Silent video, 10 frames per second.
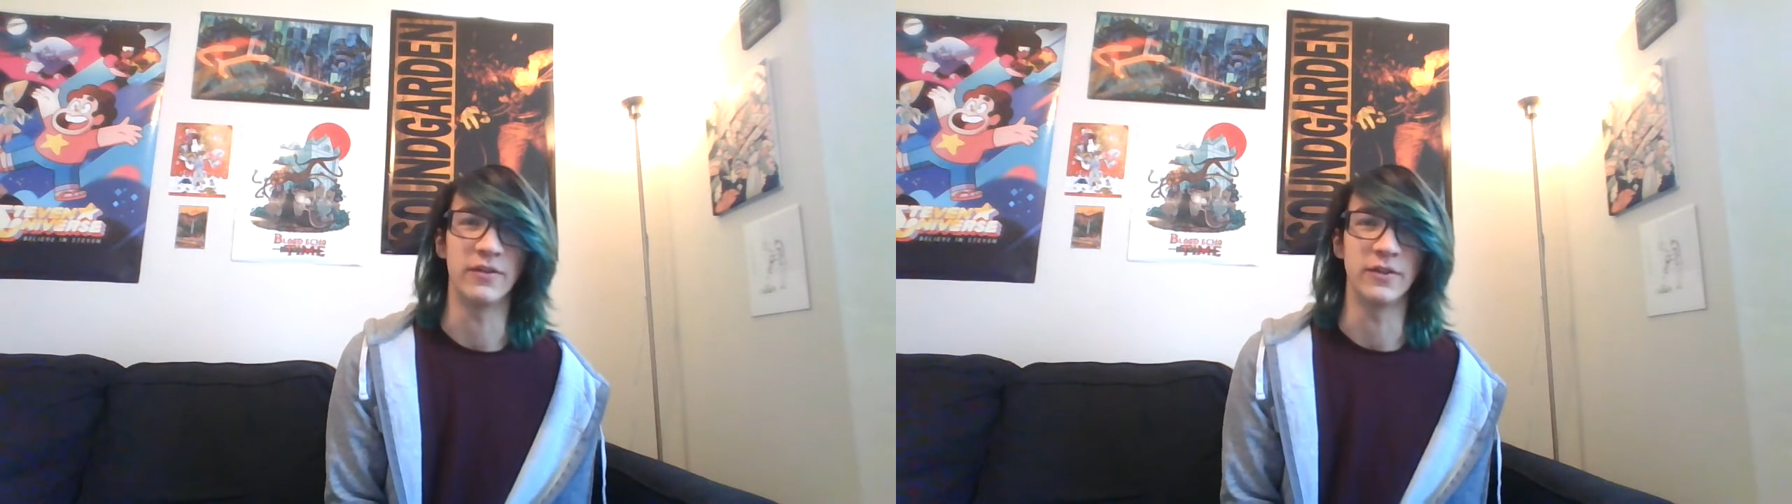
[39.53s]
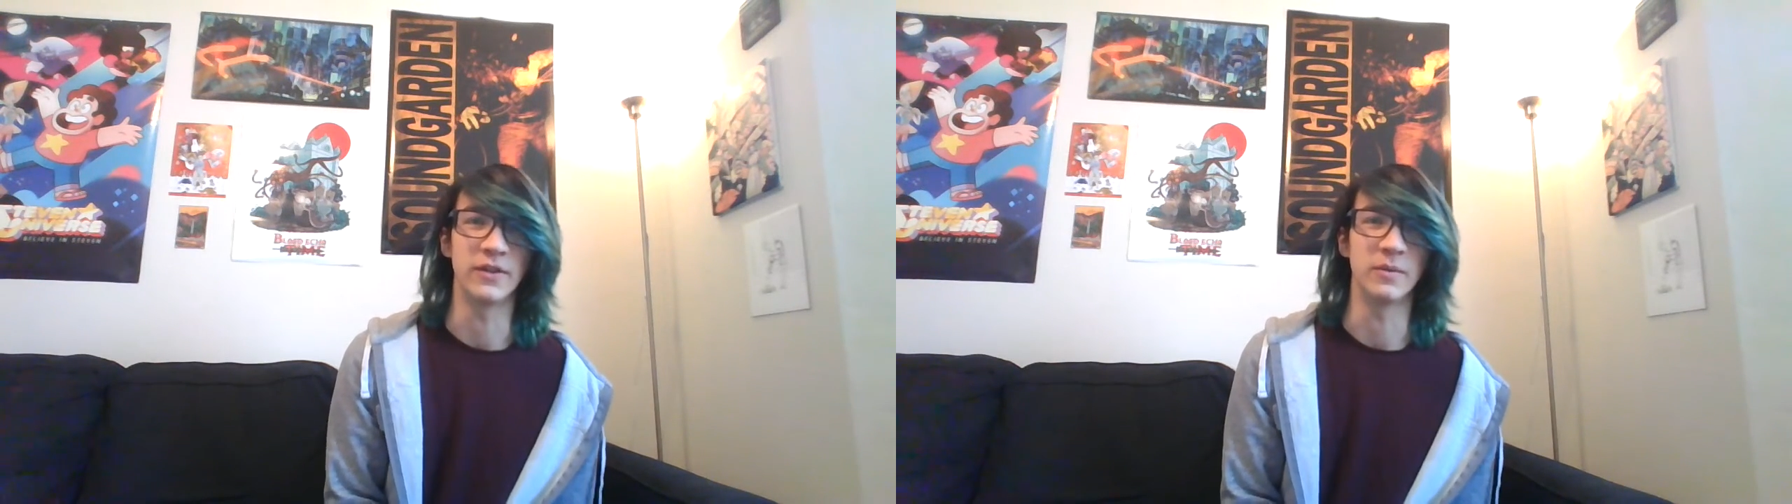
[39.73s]

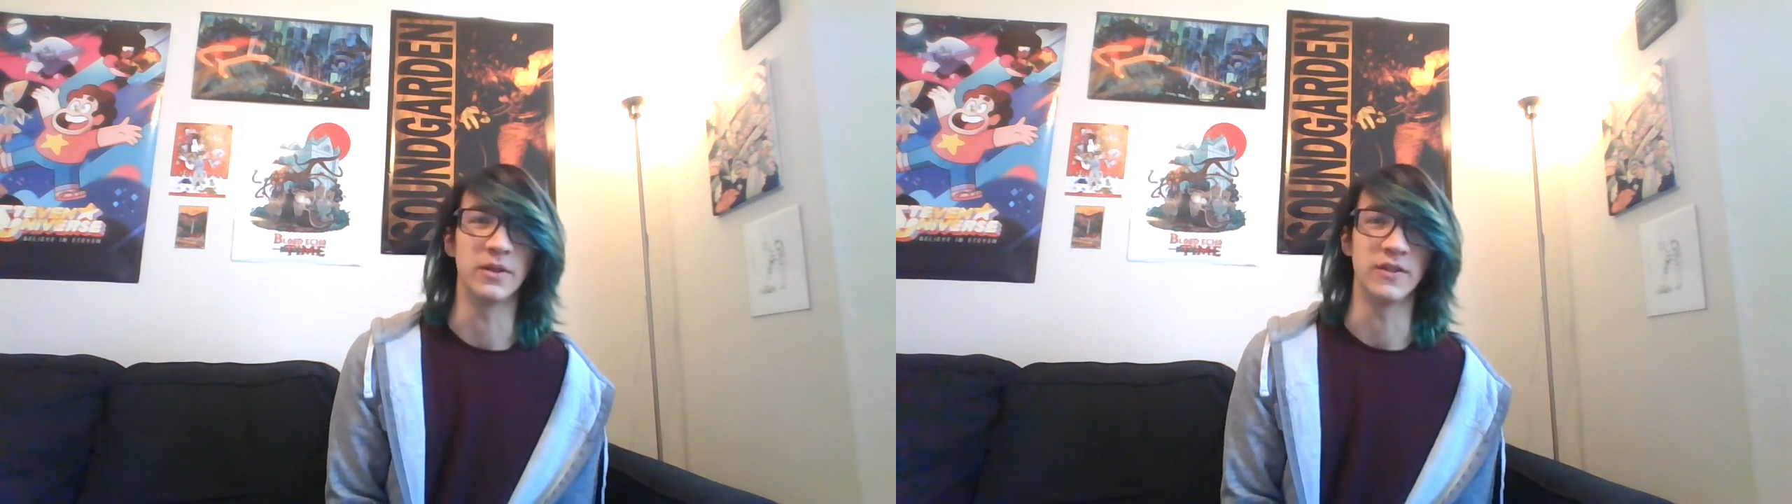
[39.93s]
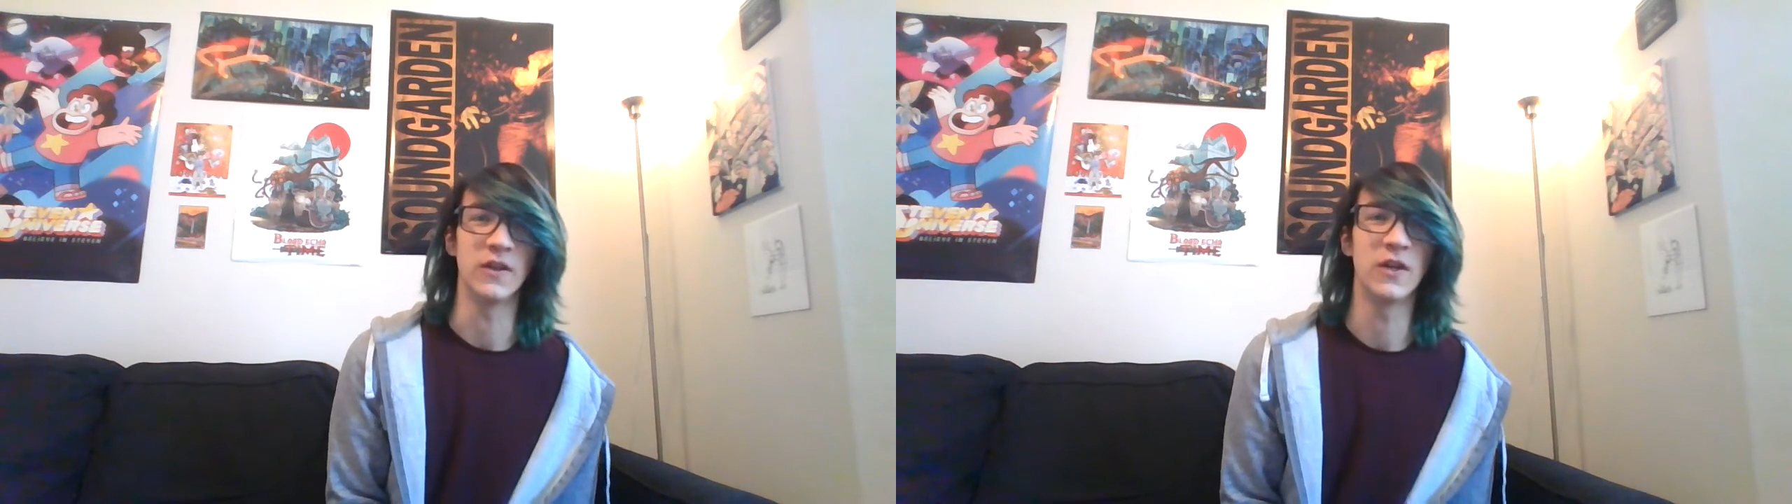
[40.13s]
for some
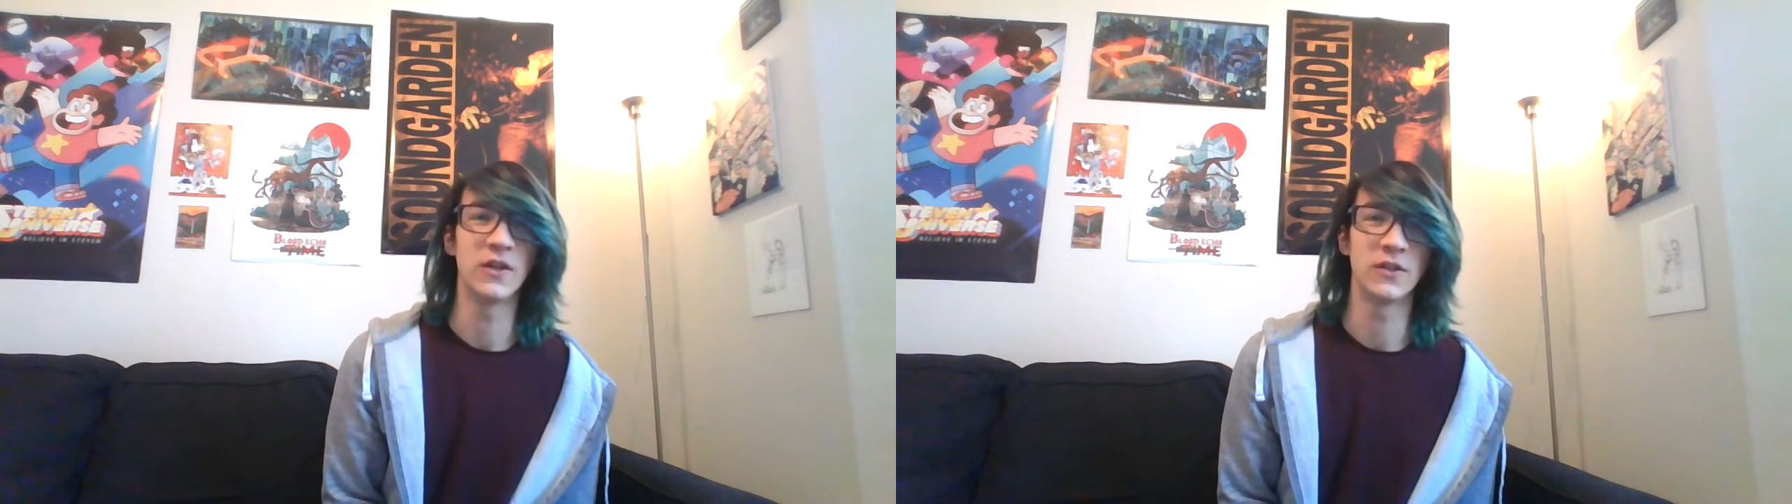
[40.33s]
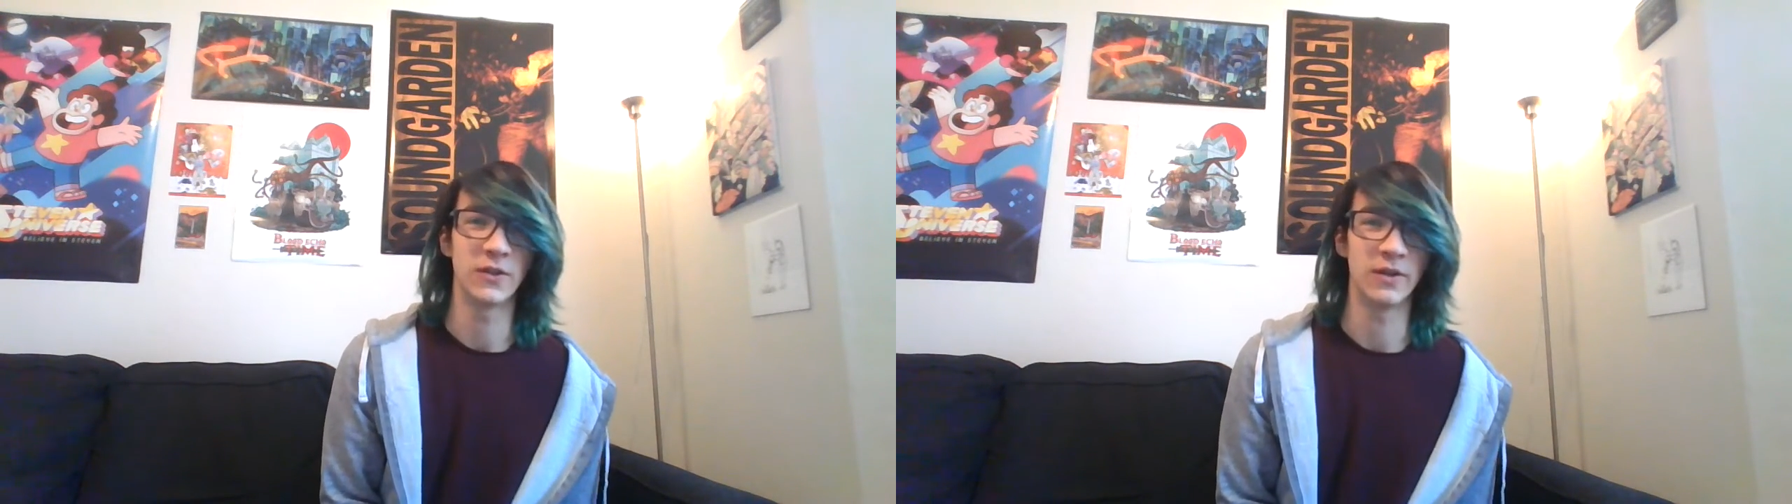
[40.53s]
reason,
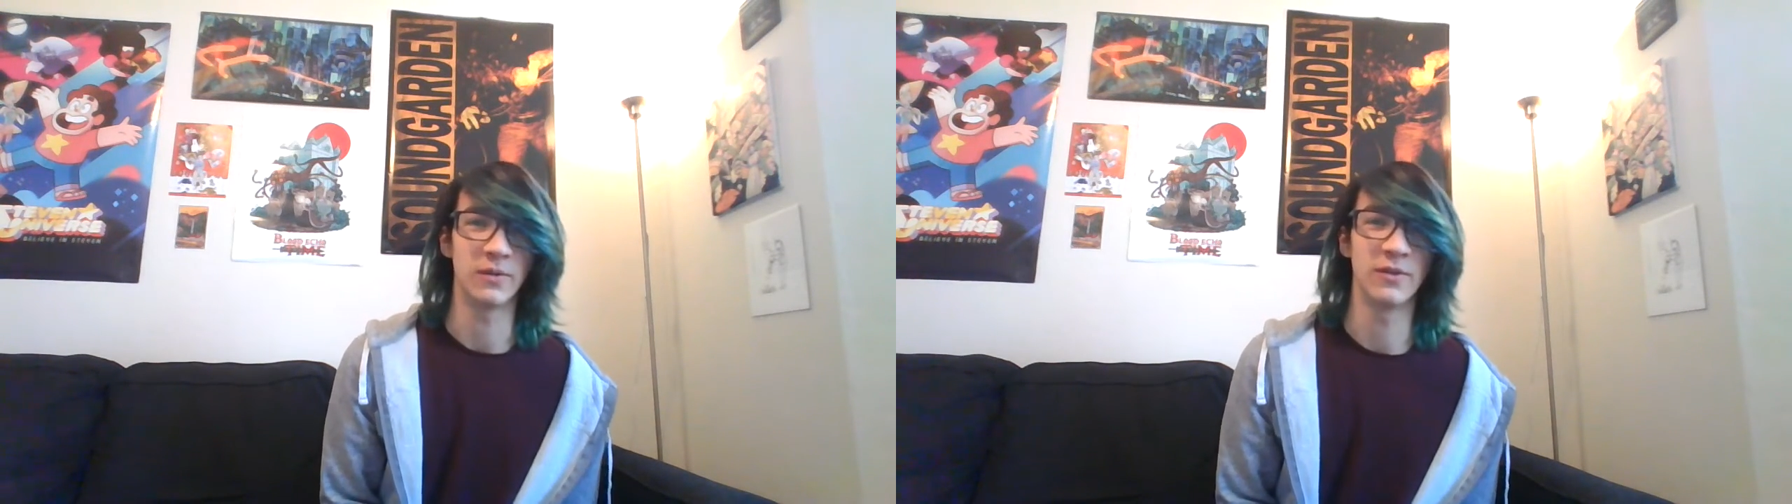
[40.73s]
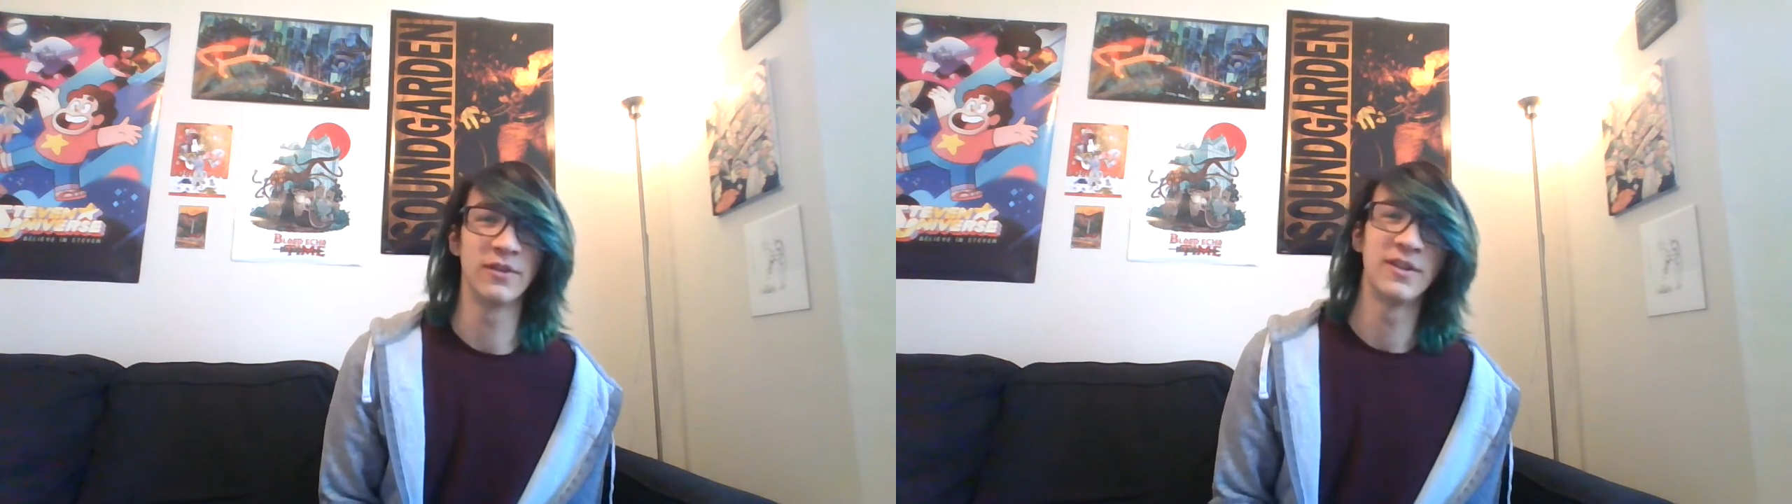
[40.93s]
so I
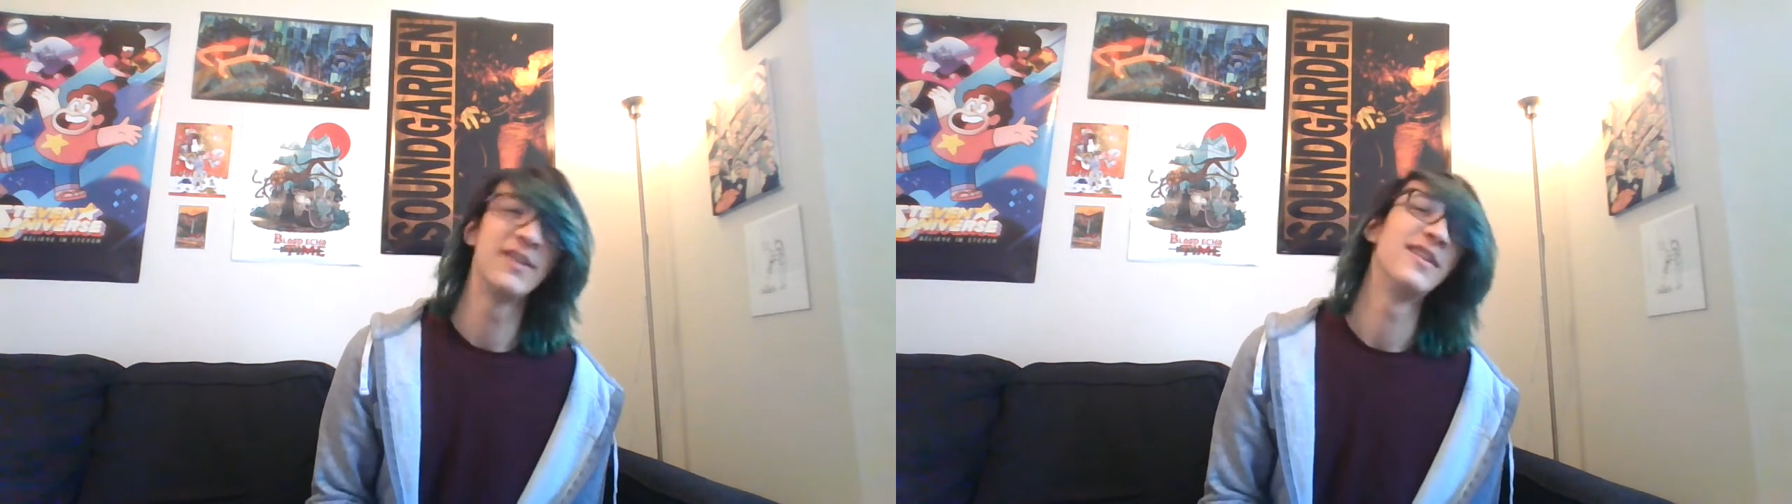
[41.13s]
won't.